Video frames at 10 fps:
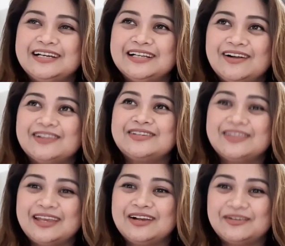also
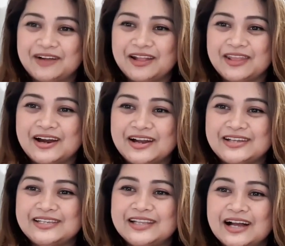think of
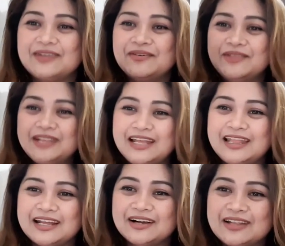others, not only
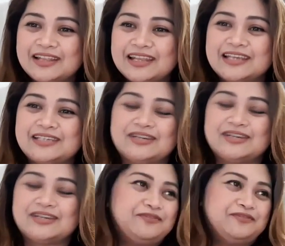the goodness
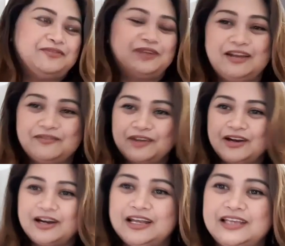of
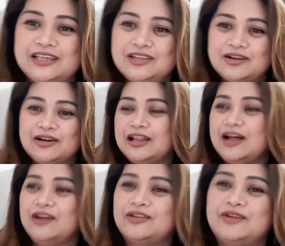whatever is in your
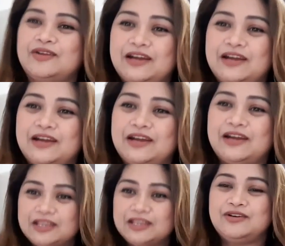clout or whatever is
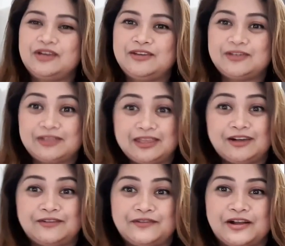within your reach.
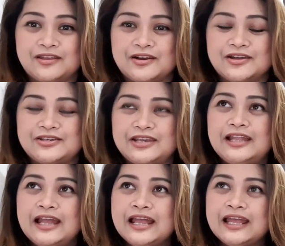Think of others.
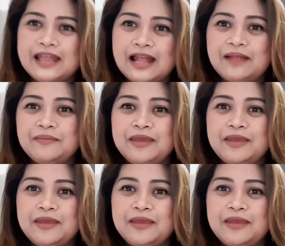And that